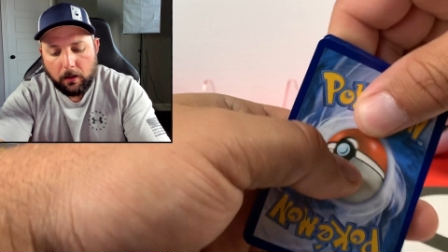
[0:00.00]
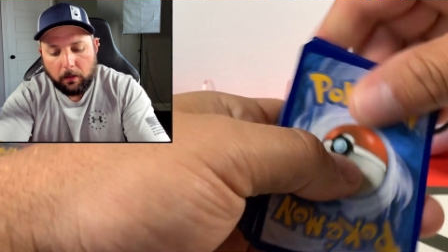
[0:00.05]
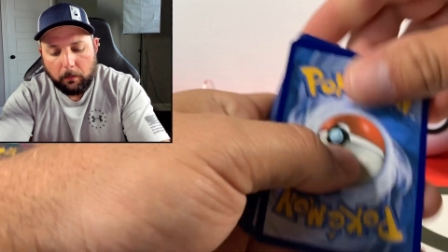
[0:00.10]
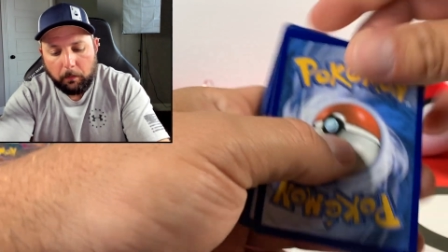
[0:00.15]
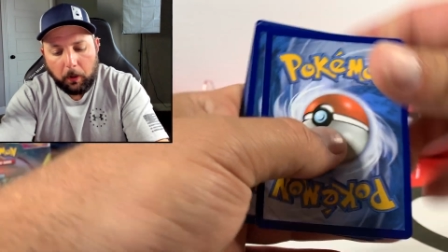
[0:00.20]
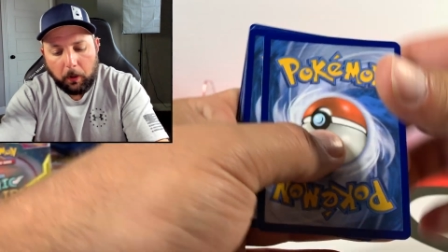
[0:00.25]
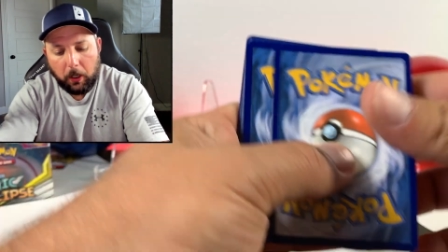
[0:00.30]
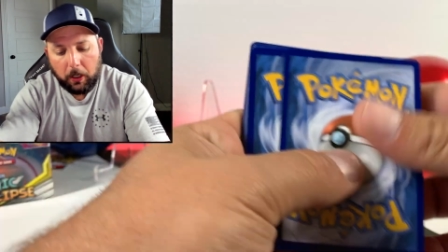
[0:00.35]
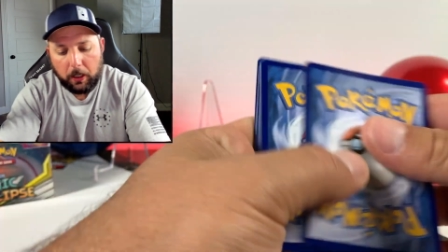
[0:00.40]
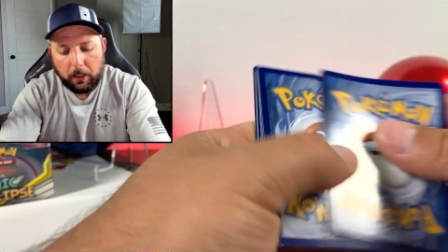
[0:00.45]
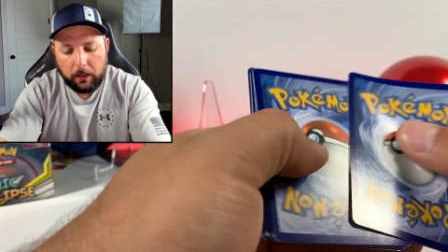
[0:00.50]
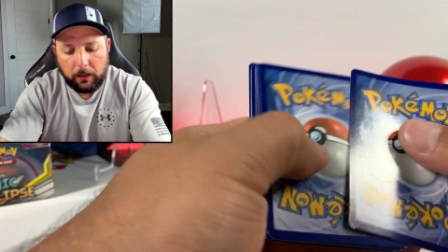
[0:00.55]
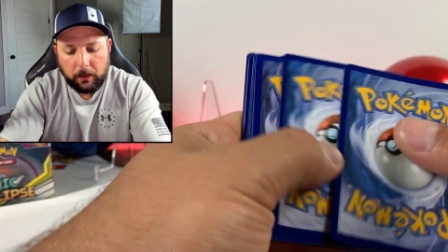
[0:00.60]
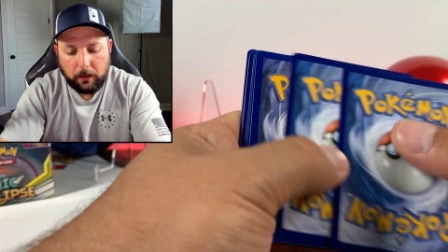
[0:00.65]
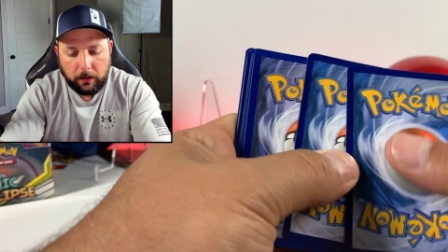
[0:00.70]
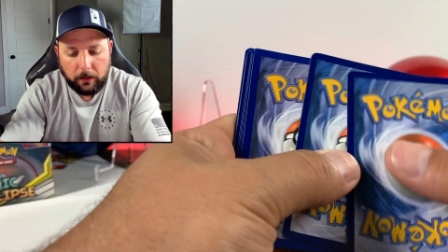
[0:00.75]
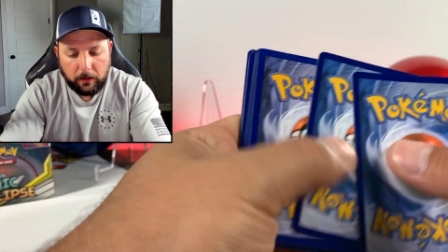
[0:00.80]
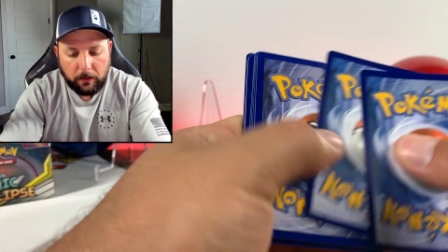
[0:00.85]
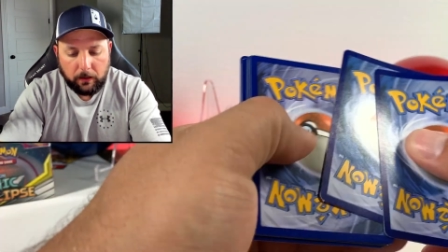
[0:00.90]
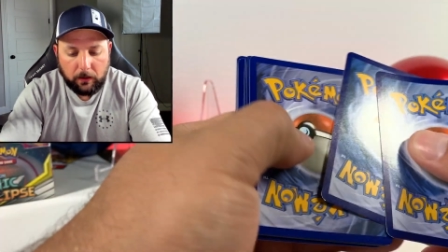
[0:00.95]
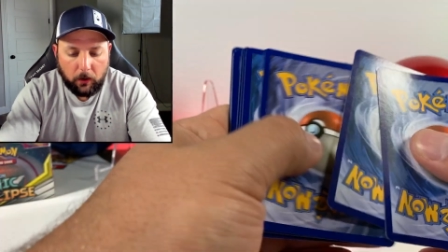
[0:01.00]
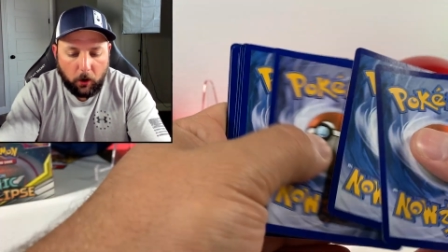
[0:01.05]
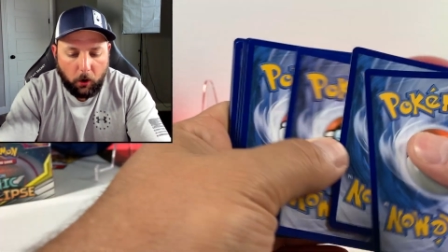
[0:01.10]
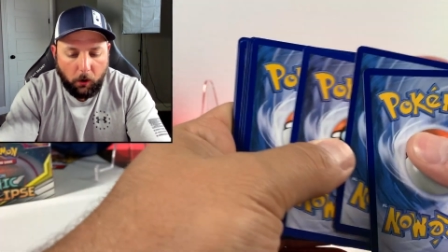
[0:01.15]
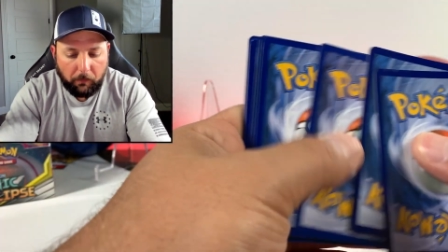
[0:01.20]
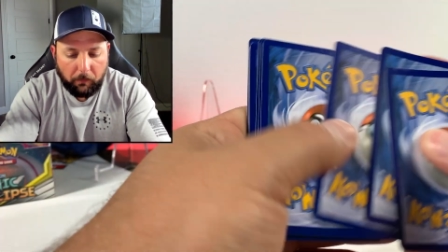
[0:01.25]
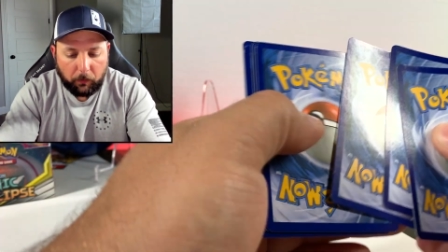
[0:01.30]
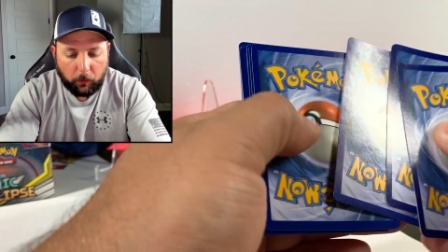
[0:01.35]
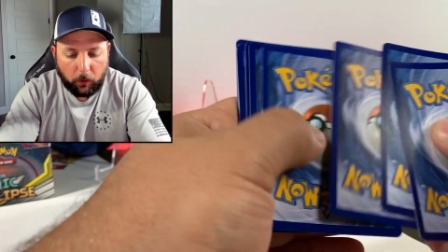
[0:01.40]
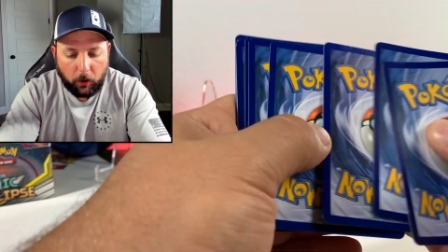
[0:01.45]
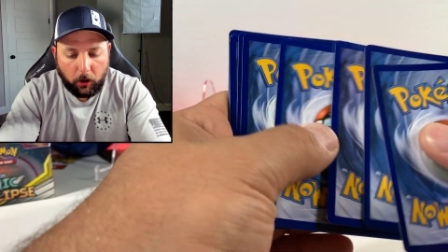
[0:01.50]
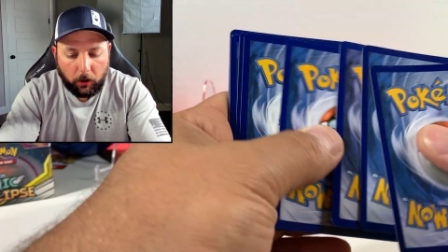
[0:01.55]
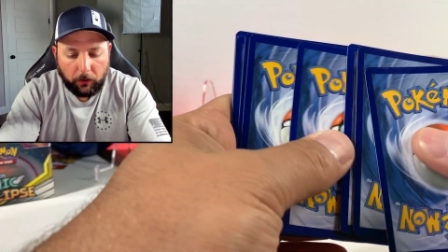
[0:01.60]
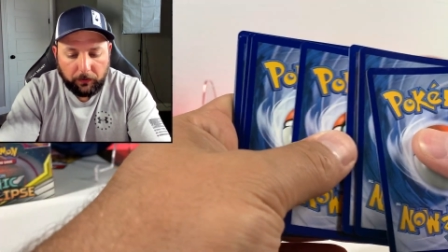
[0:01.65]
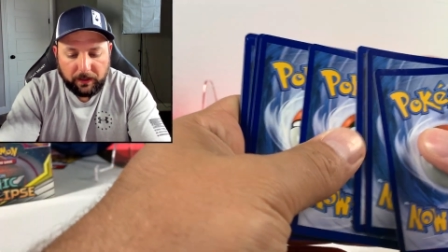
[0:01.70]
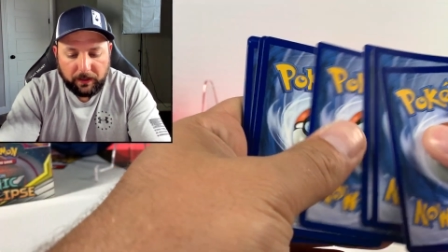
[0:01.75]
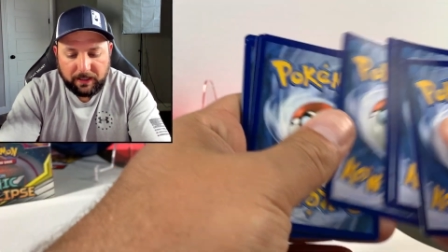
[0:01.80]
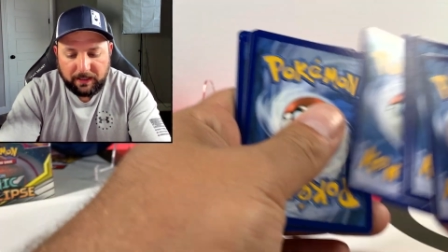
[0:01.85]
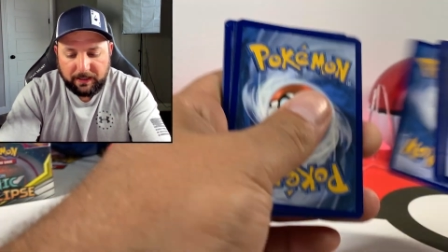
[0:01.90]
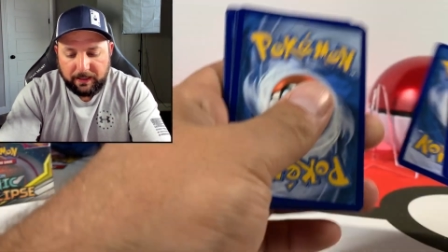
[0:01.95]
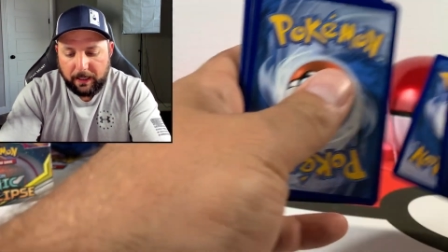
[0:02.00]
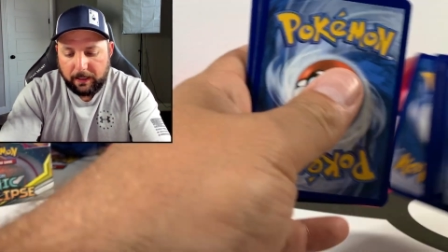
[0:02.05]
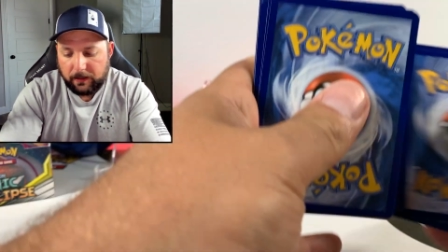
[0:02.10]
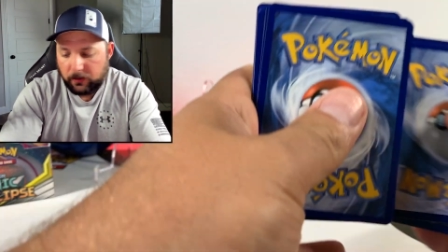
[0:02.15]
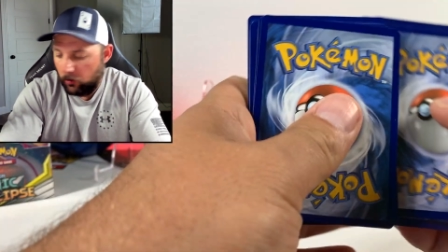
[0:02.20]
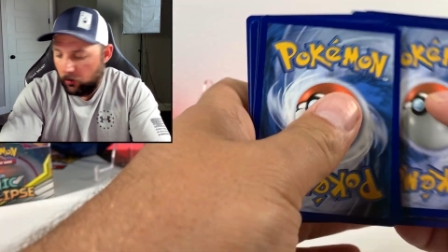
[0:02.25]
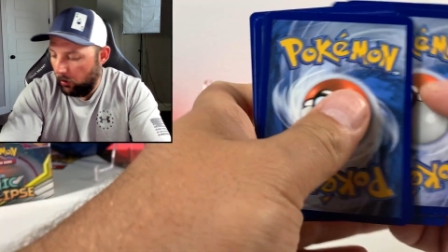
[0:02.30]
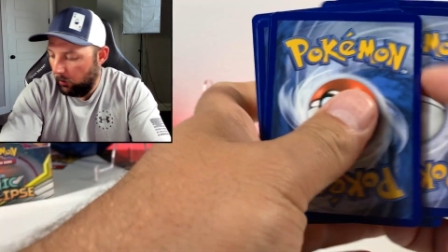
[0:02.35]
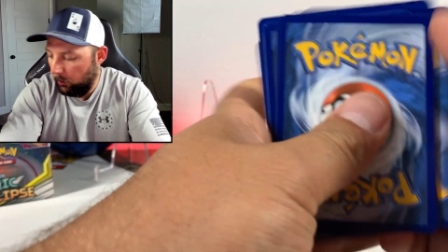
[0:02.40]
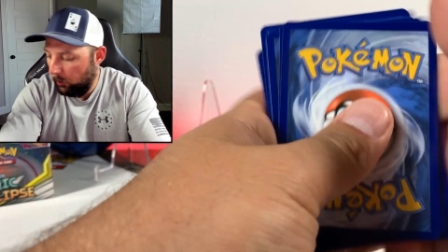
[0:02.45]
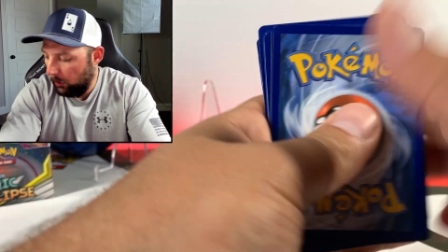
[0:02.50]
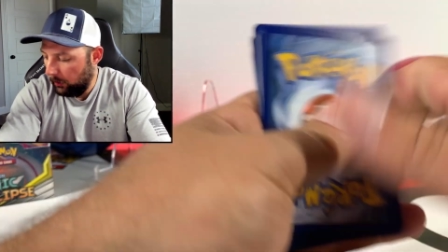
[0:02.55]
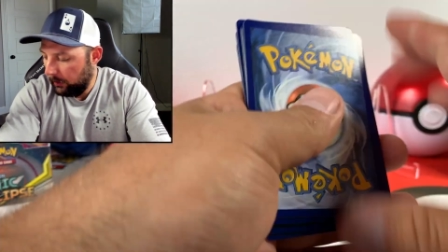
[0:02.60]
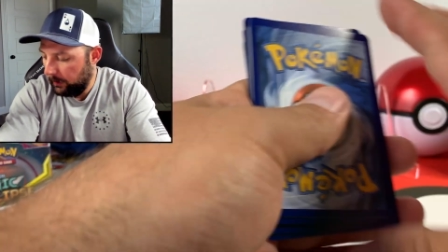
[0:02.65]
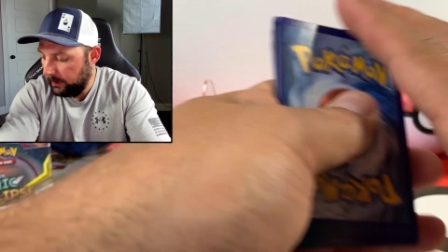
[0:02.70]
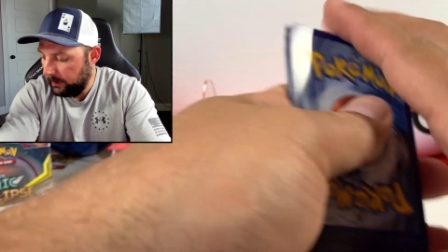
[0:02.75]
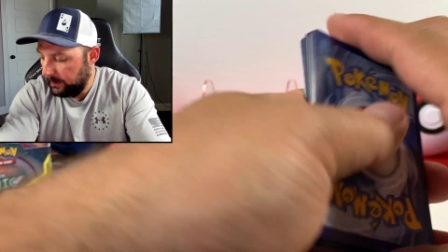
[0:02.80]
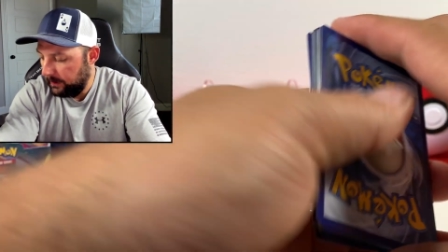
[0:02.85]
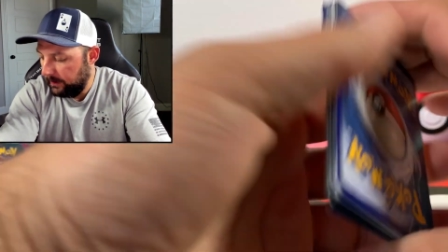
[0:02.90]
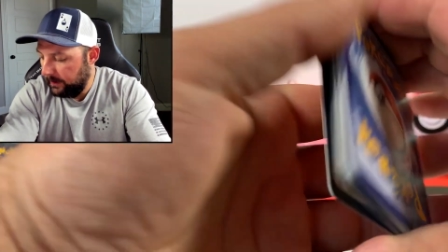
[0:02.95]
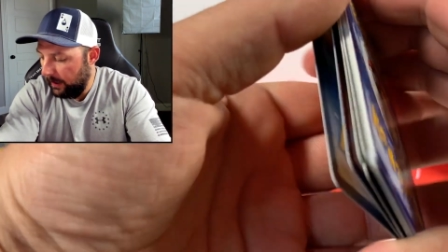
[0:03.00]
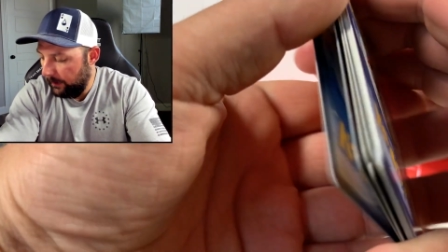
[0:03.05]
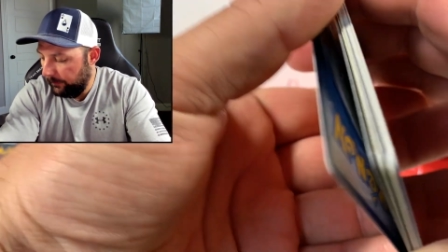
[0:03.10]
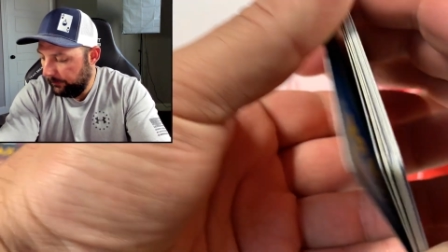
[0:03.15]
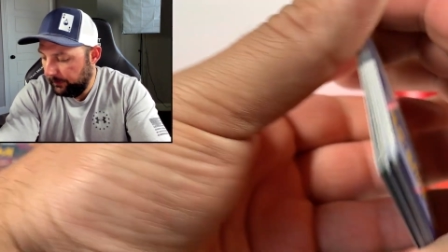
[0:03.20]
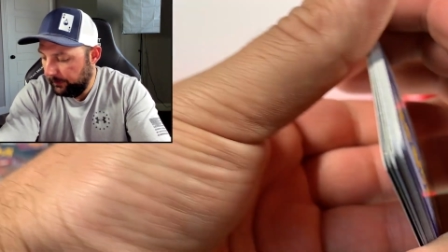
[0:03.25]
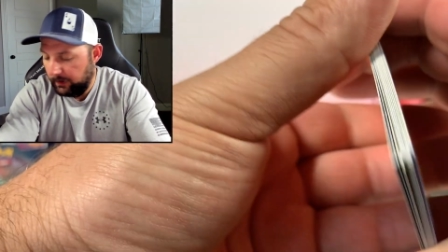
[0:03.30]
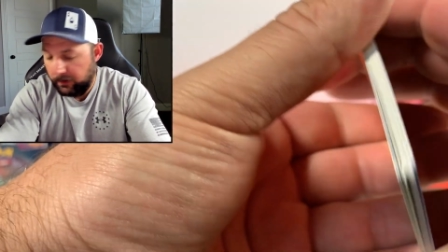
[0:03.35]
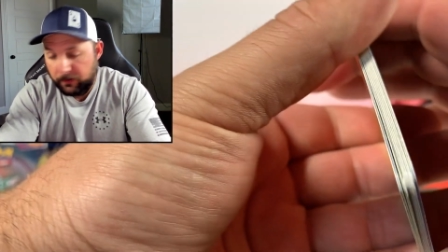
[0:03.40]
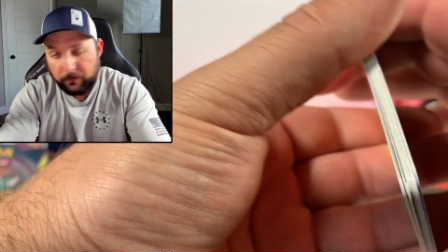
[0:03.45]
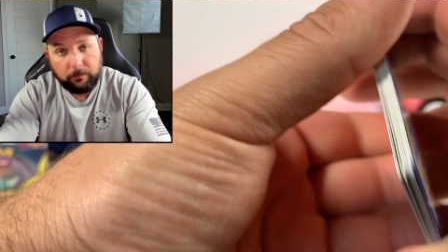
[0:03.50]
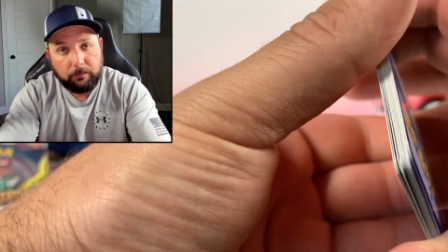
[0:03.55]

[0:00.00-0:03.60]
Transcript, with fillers: But overall, this set's artwork is definitely